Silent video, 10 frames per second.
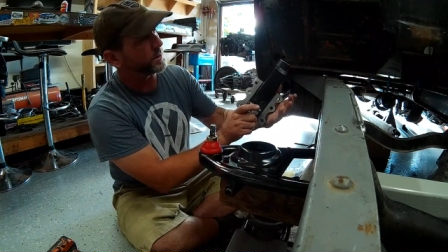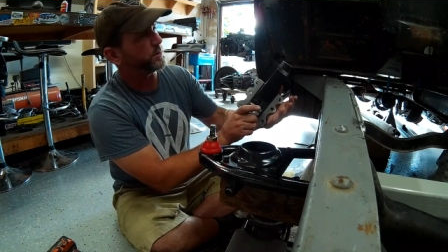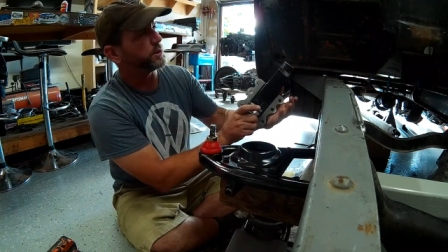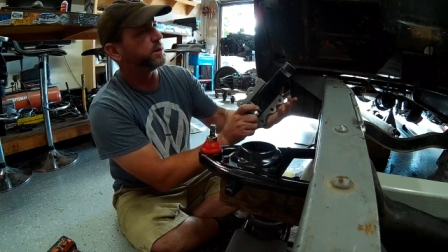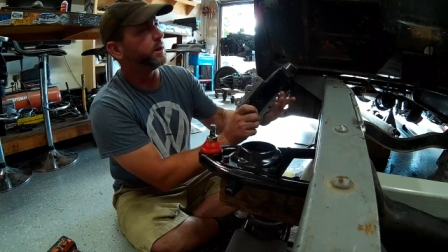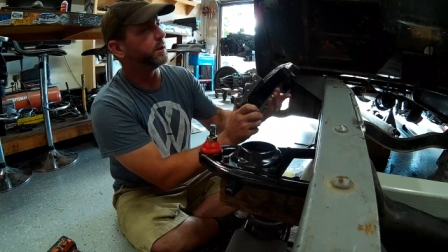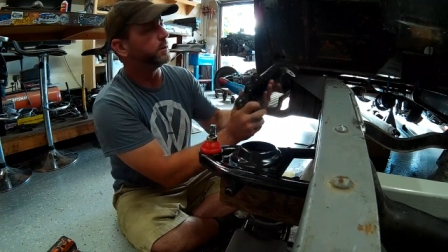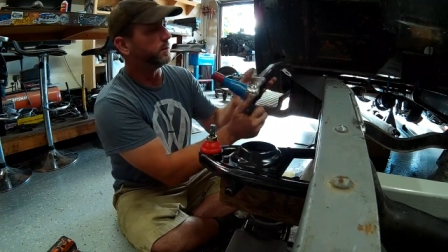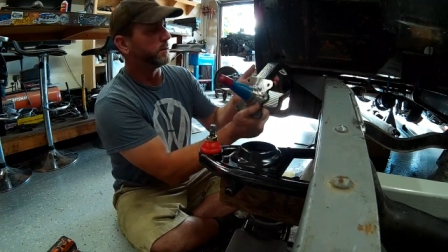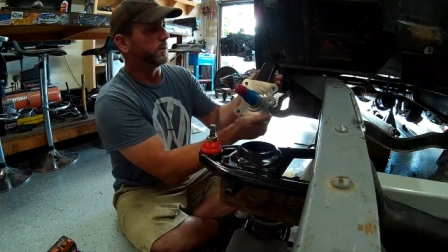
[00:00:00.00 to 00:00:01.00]
and machined
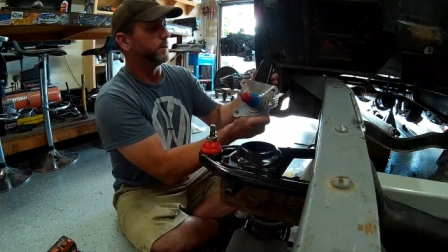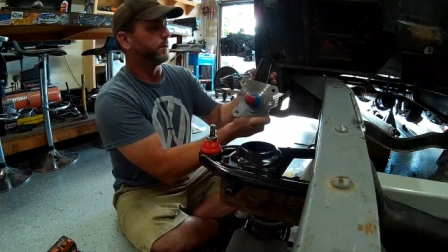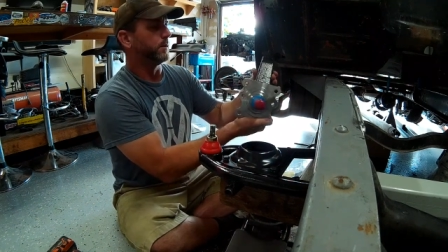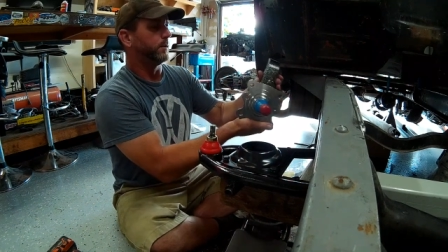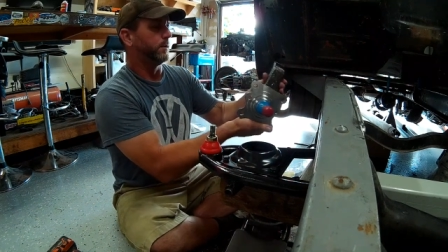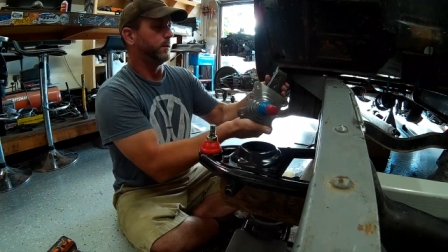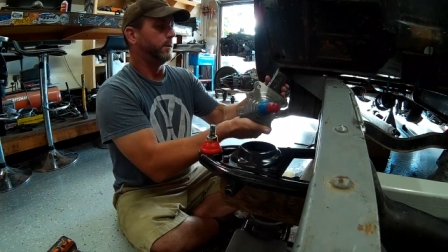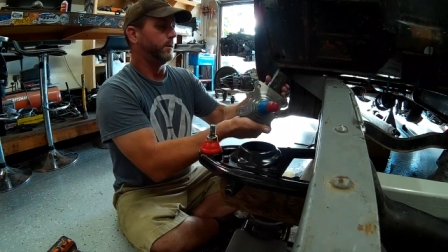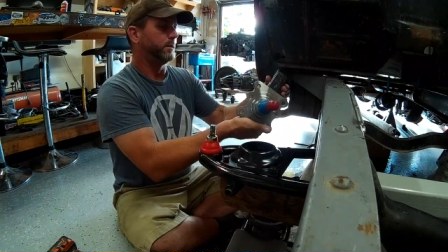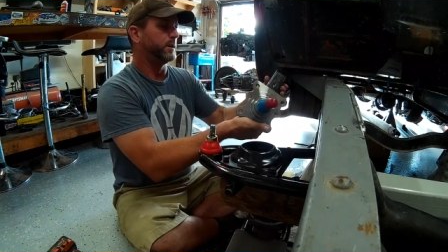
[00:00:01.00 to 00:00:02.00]

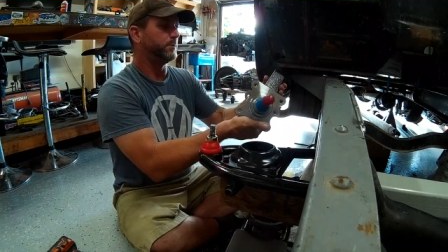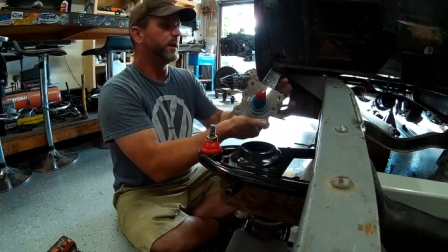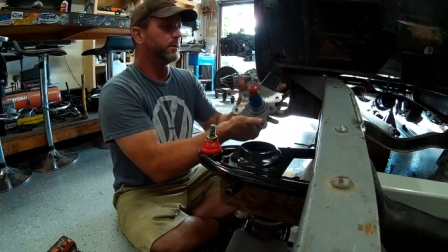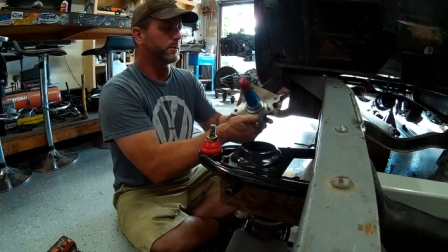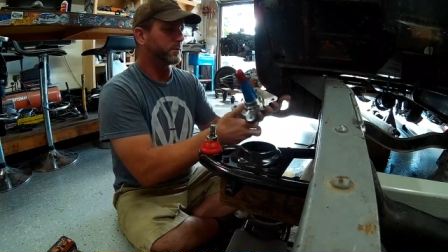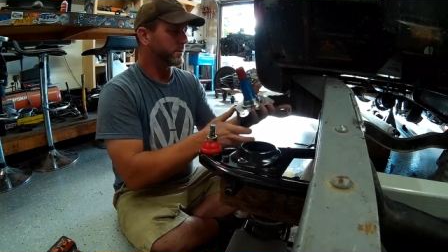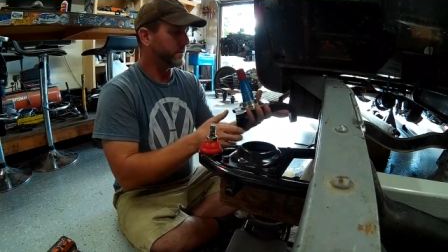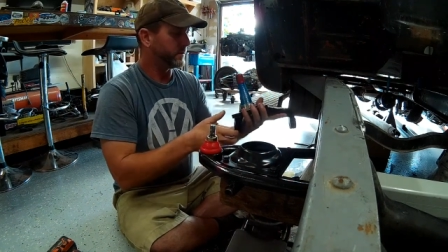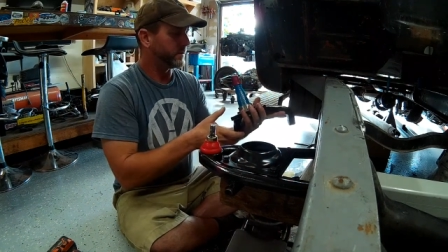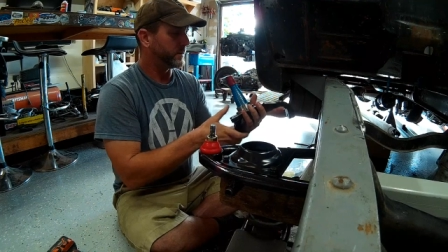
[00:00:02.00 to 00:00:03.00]
spindles.
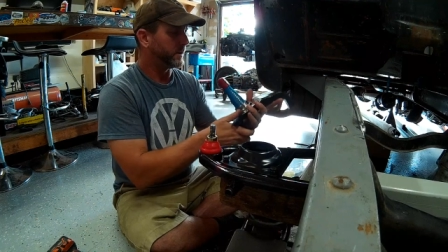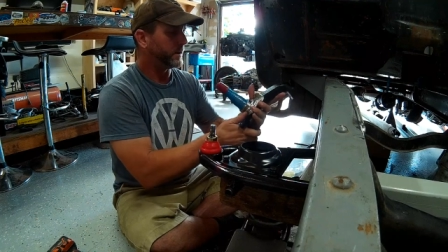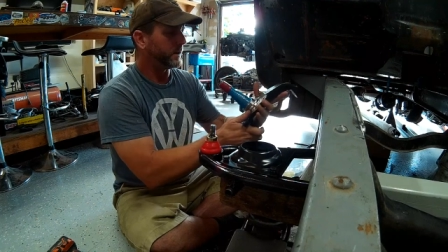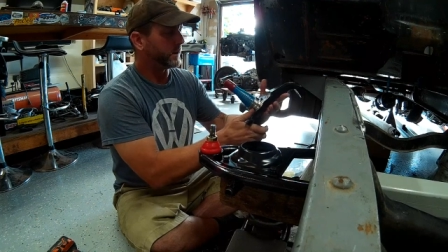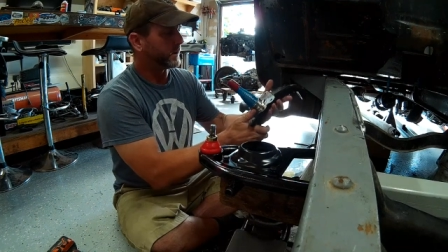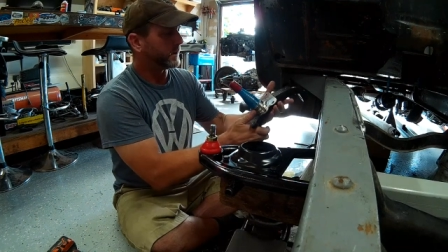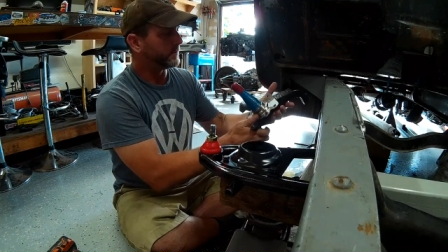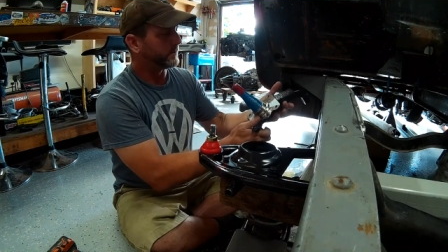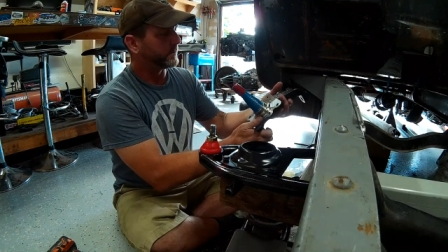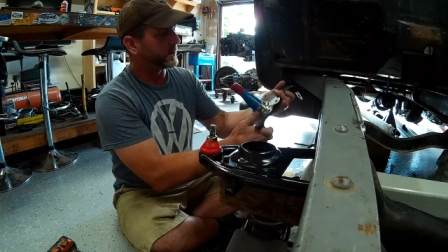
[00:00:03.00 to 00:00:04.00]
The
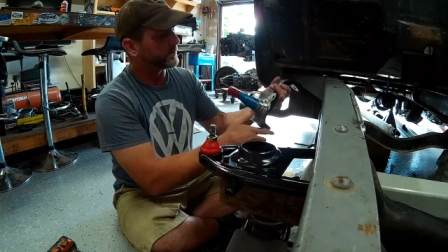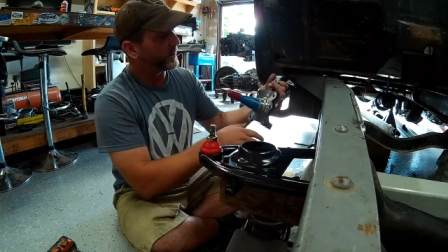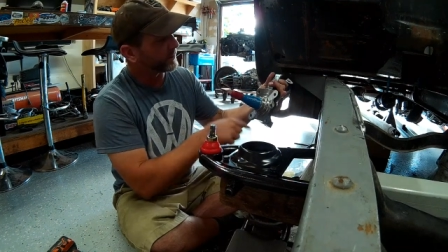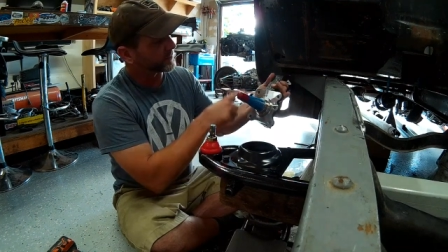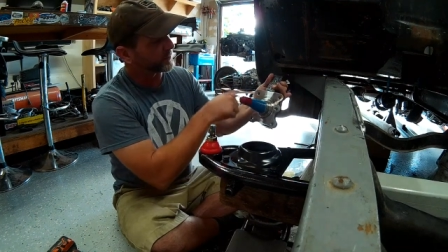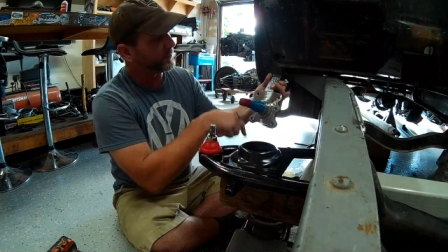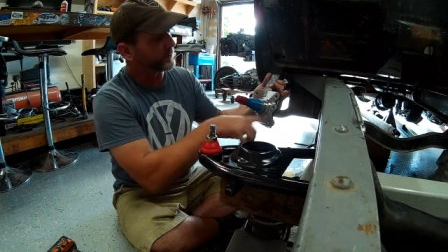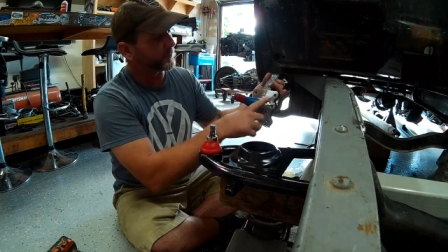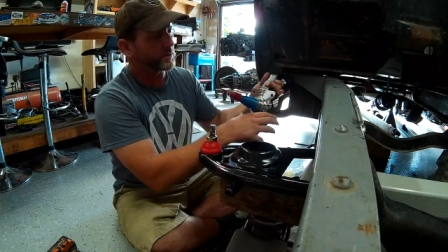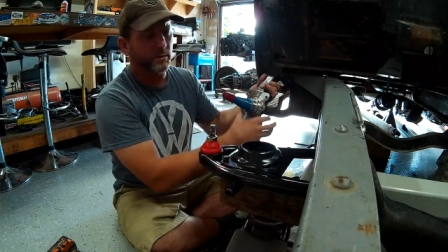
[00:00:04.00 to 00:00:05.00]
spindles are
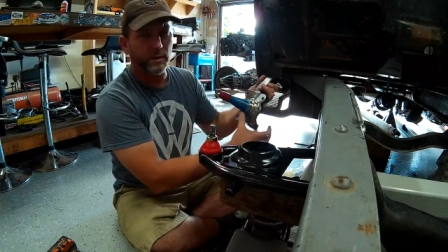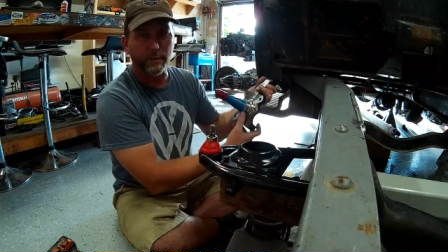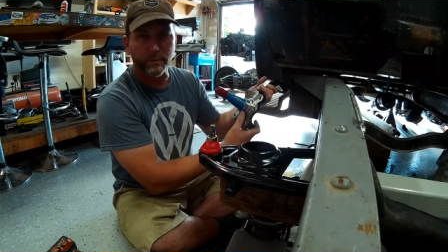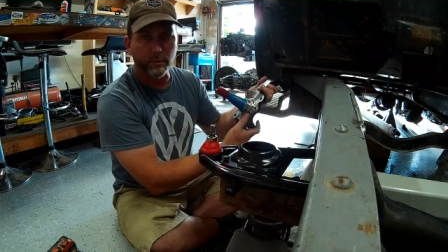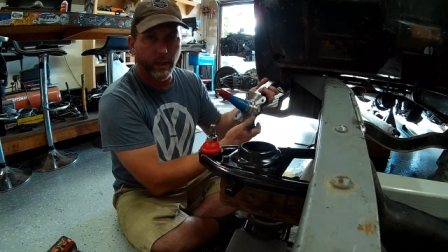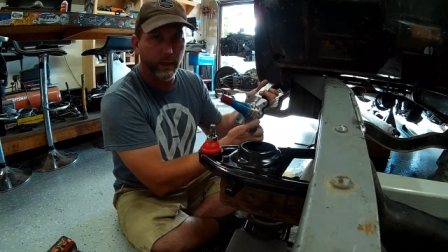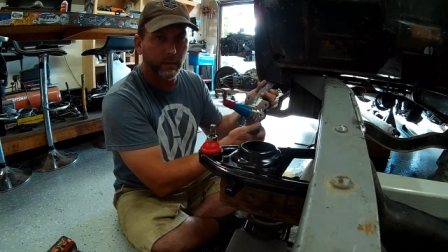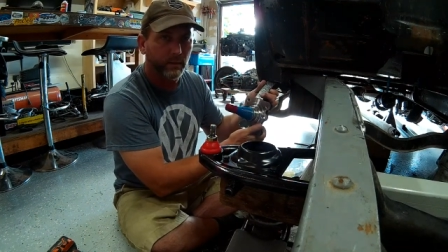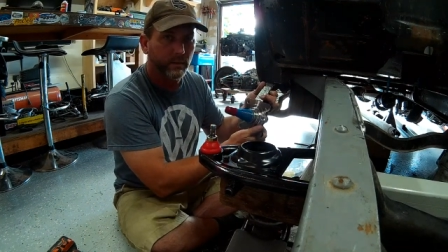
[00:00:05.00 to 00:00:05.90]
universal left or right.